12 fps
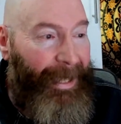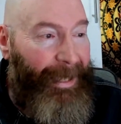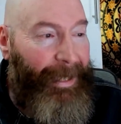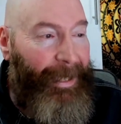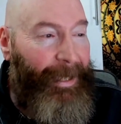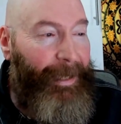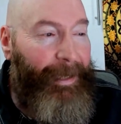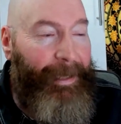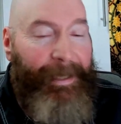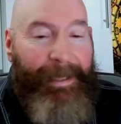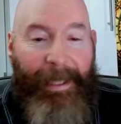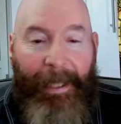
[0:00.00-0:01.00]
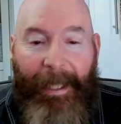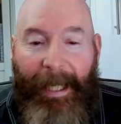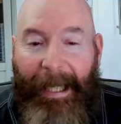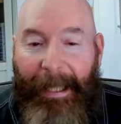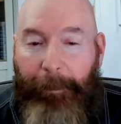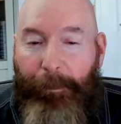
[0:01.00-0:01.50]
It is
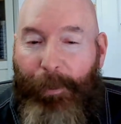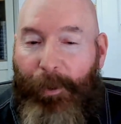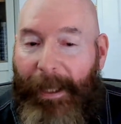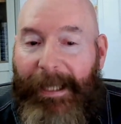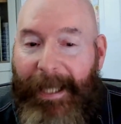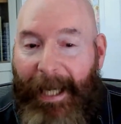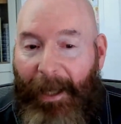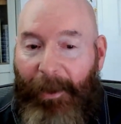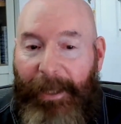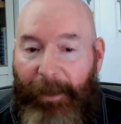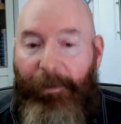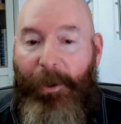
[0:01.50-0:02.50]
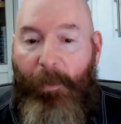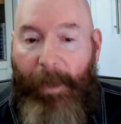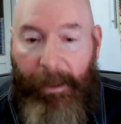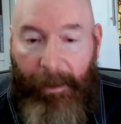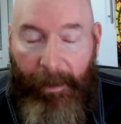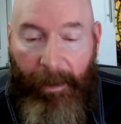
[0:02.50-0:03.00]
a printout, if you
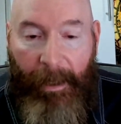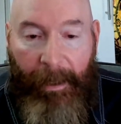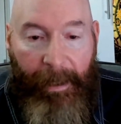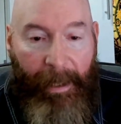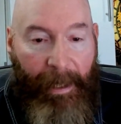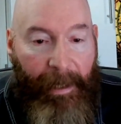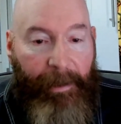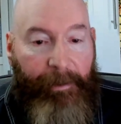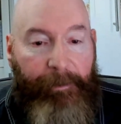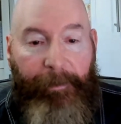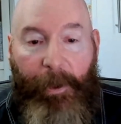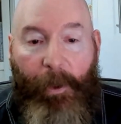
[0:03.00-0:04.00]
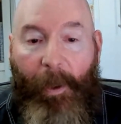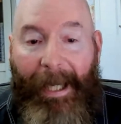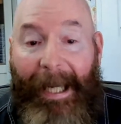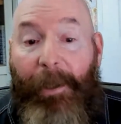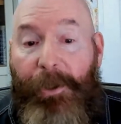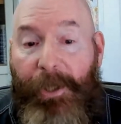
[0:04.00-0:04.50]
will, of your
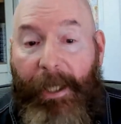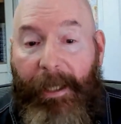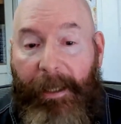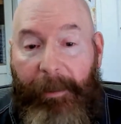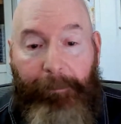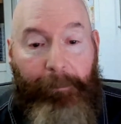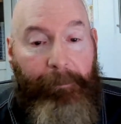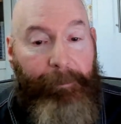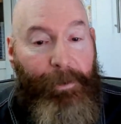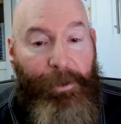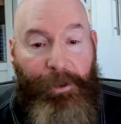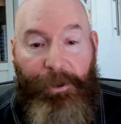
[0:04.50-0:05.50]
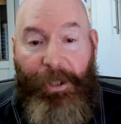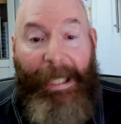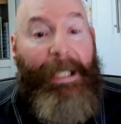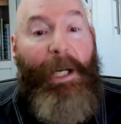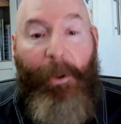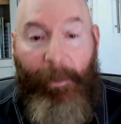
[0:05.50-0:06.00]
energy
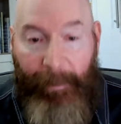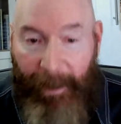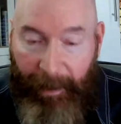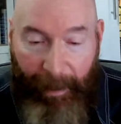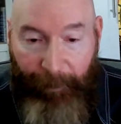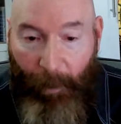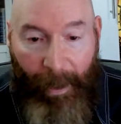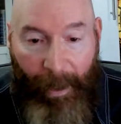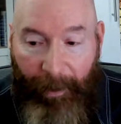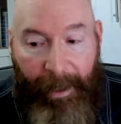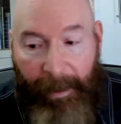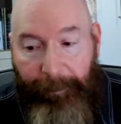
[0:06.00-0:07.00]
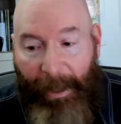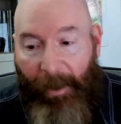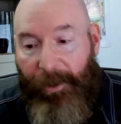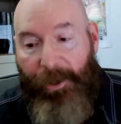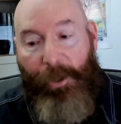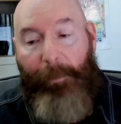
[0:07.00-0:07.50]
genome, if you want to
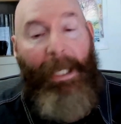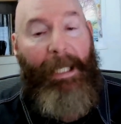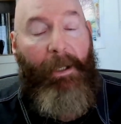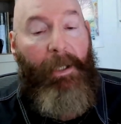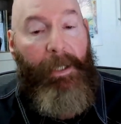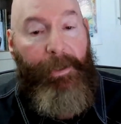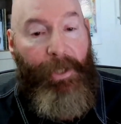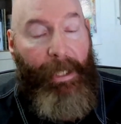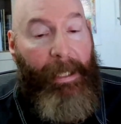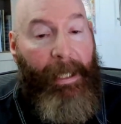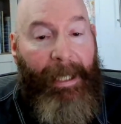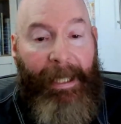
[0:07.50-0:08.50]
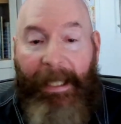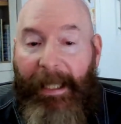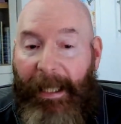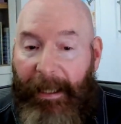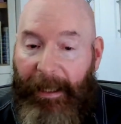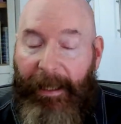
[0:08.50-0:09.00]
compare it to biology.
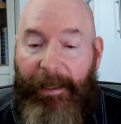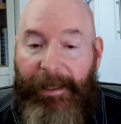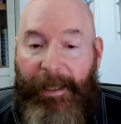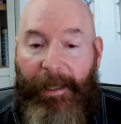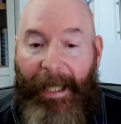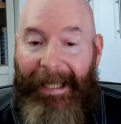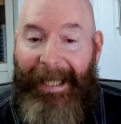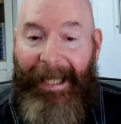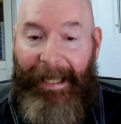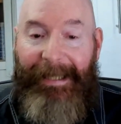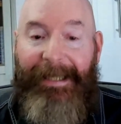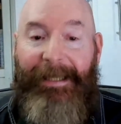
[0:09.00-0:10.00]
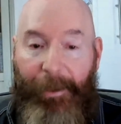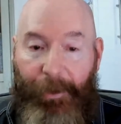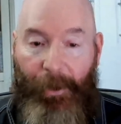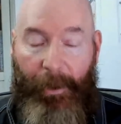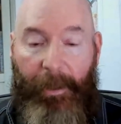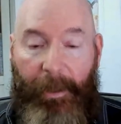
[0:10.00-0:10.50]
It is like a
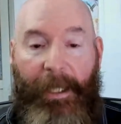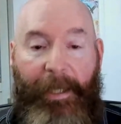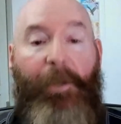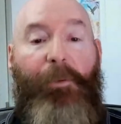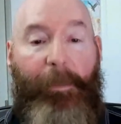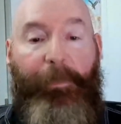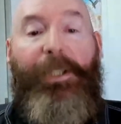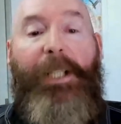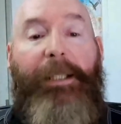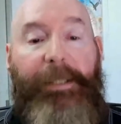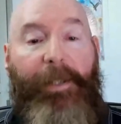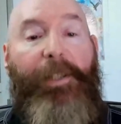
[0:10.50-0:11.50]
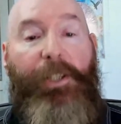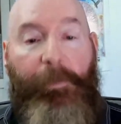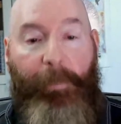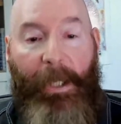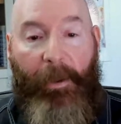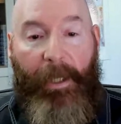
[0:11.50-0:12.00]
sigil that represents the
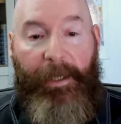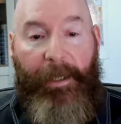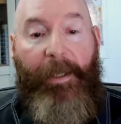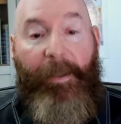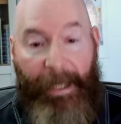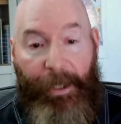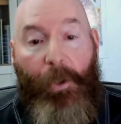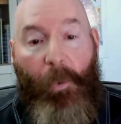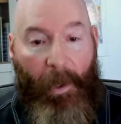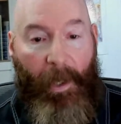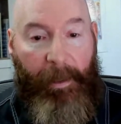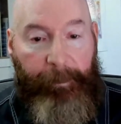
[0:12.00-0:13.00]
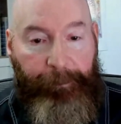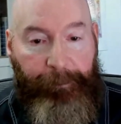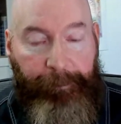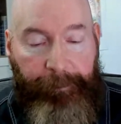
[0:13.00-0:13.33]
spirit that you are.